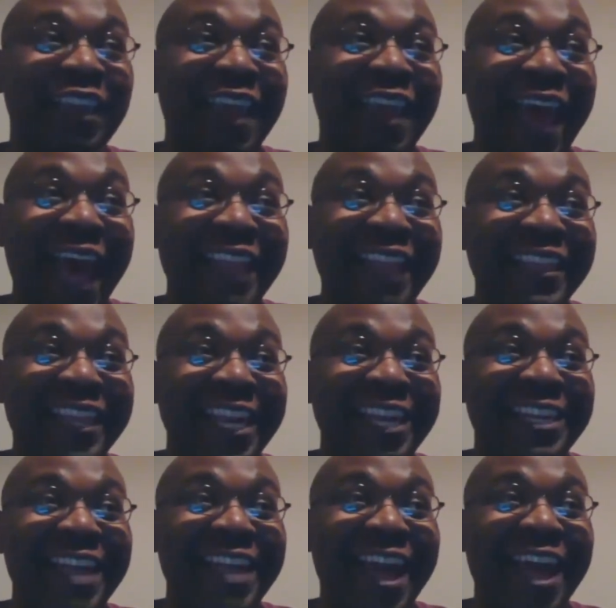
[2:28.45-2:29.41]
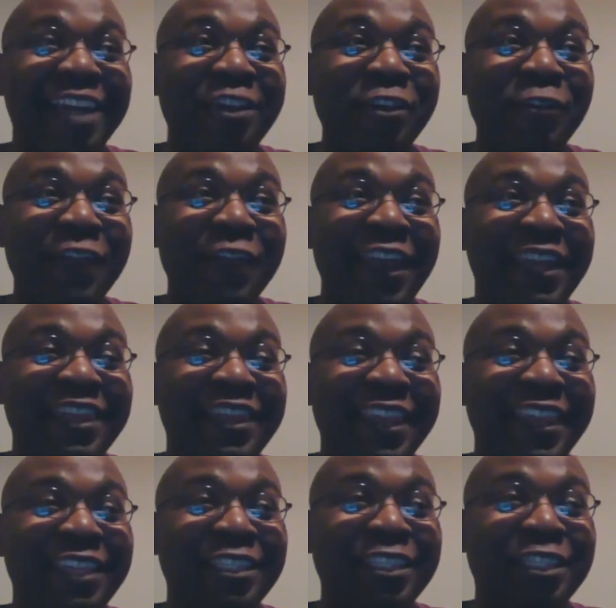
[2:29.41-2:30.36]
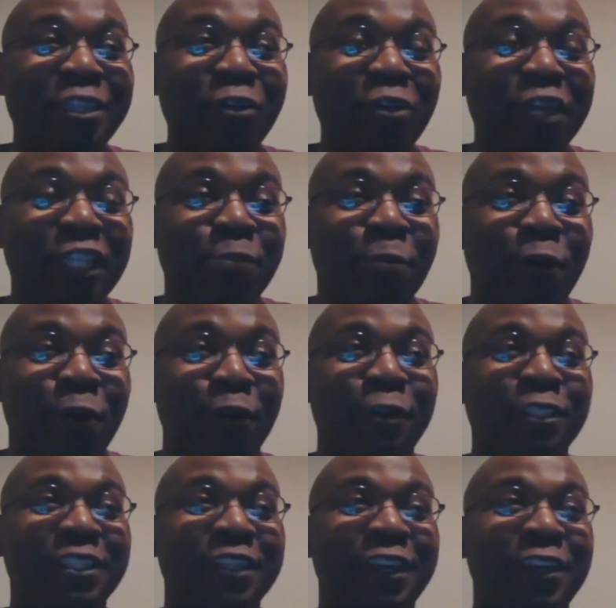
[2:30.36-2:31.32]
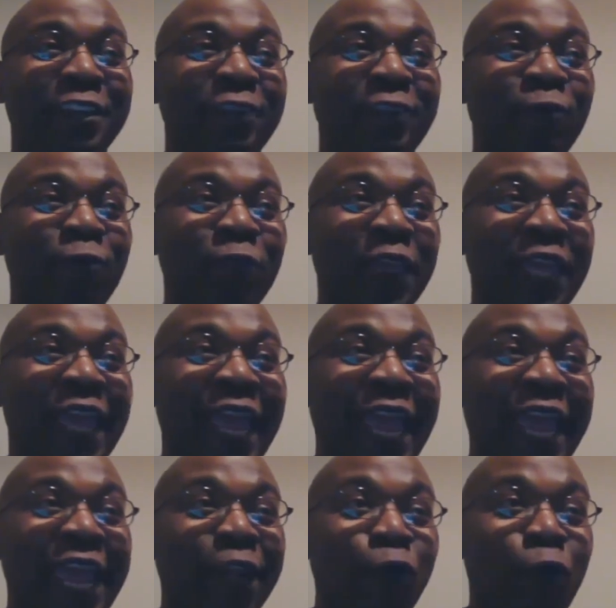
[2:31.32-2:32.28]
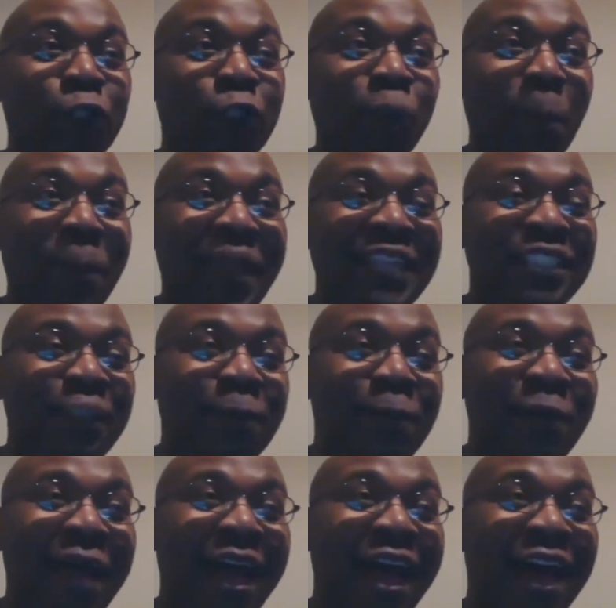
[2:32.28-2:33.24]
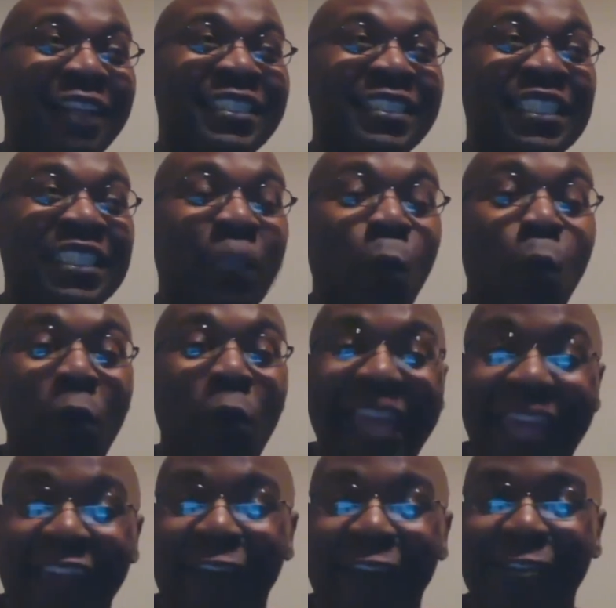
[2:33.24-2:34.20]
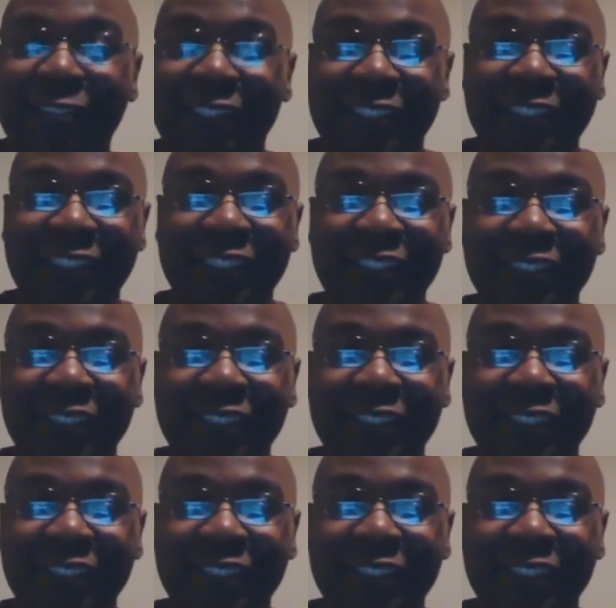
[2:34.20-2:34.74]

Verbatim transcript: I did not do anything to this person. It was based upon someone else.